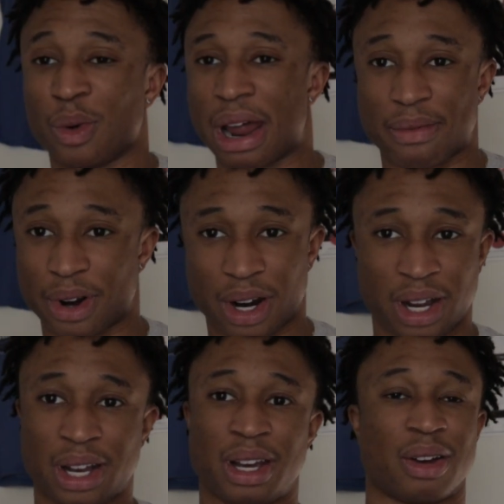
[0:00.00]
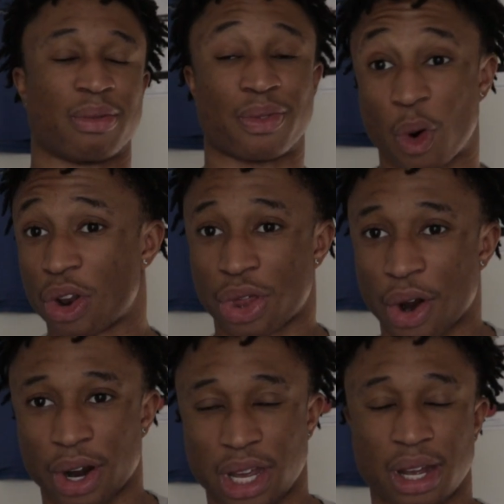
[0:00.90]
whatever,
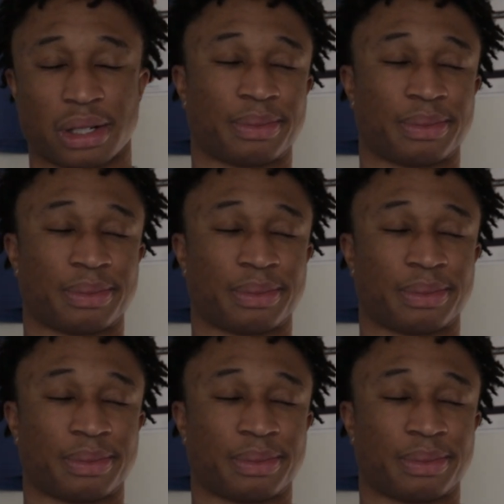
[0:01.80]
430.